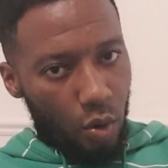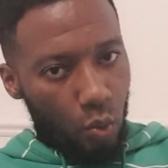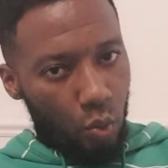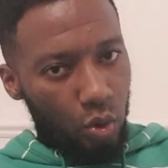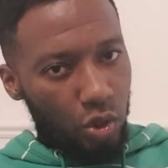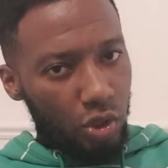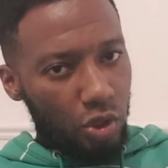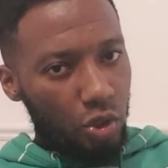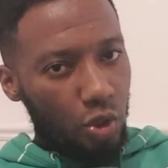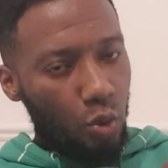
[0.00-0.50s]

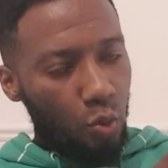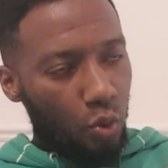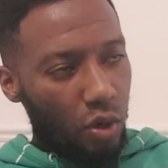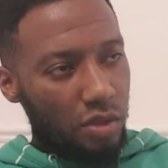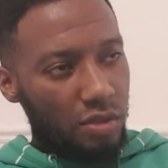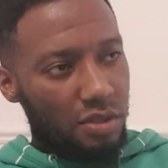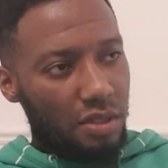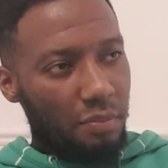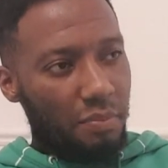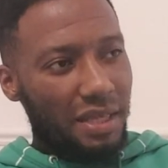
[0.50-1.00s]
wouldn't you
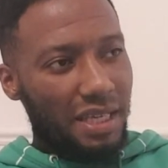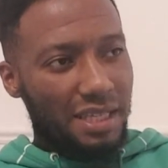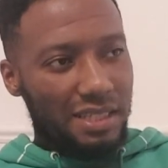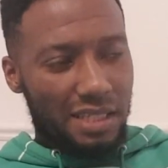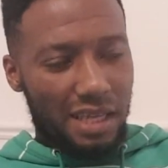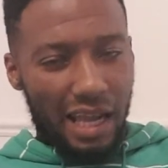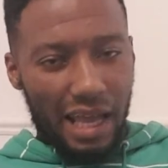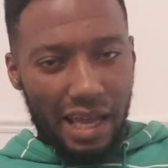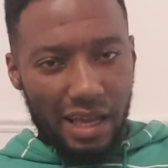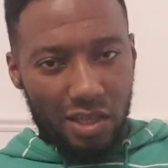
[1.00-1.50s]
want to be as
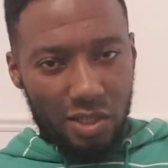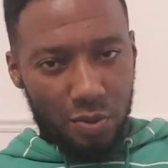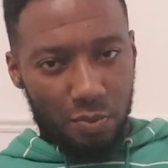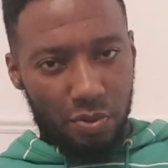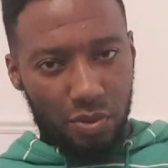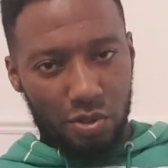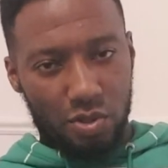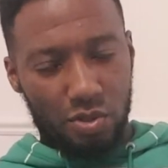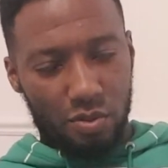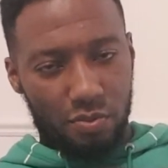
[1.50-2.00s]
light as
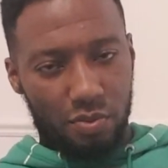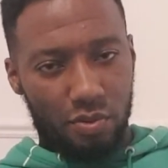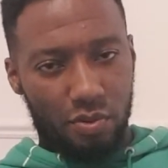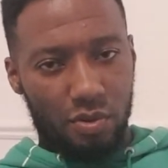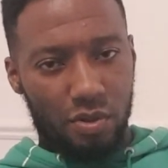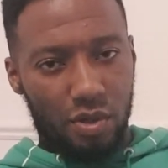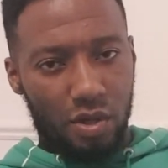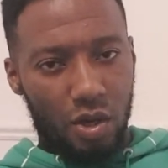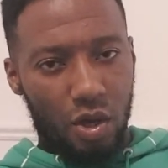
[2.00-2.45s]
possible?